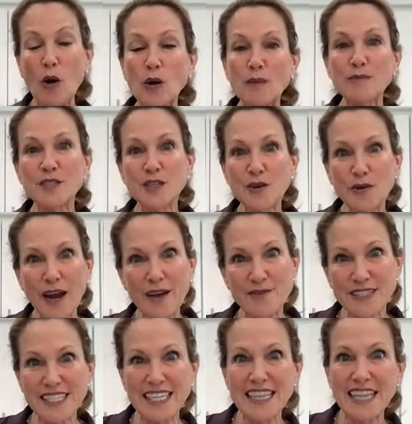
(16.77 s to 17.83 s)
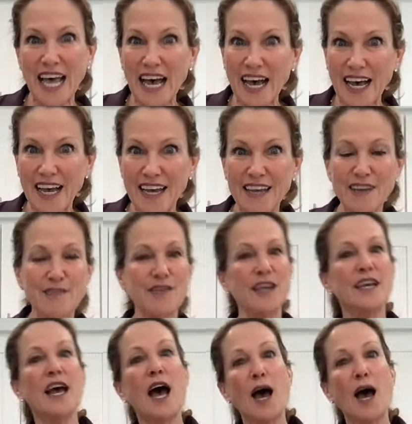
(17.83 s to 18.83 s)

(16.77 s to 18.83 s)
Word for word: Welcome to Craftsy Live.